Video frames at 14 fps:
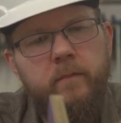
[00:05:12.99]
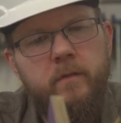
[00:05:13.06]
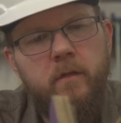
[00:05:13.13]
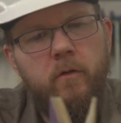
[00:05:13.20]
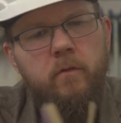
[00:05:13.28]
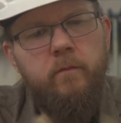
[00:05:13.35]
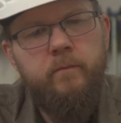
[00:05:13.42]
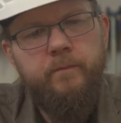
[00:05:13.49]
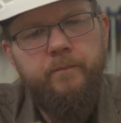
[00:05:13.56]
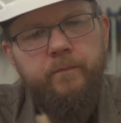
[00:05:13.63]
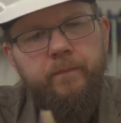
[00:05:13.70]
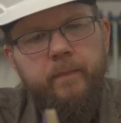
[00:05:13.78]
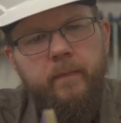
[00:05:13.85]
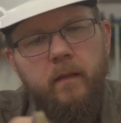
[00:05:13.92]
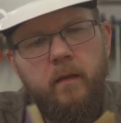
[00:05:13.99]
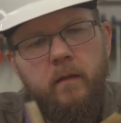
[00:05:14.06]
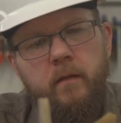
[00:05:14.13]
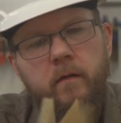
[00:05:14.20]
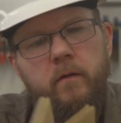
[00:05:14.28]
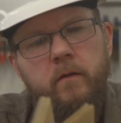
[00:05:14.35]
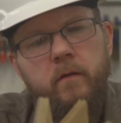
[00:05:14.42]
So,
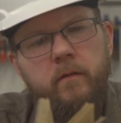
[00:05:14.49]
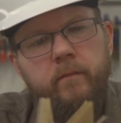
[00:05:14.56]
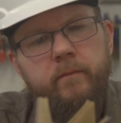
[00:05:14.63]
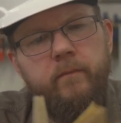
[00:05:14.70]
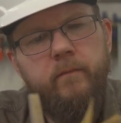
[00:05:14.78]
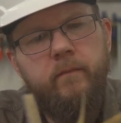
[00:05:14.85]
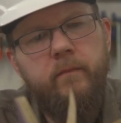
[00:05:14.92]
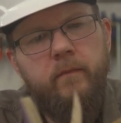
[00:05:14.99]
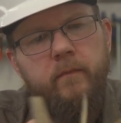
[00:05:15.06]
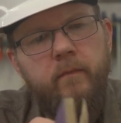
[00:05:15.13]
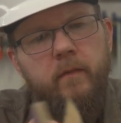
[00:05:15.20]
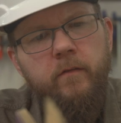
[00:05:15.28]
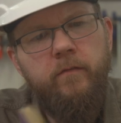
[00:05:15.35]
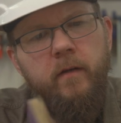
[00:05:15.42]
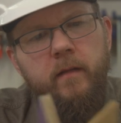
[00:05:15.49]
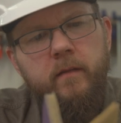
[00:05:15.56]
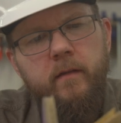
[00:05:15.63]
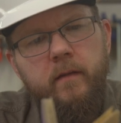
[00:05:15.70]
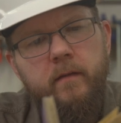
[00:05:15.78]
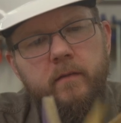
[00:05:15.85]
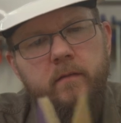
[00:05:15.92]
you know, the funny
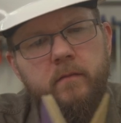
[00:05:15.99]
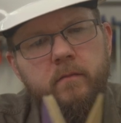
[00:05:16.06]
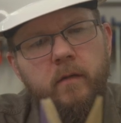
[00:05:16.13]
thing is,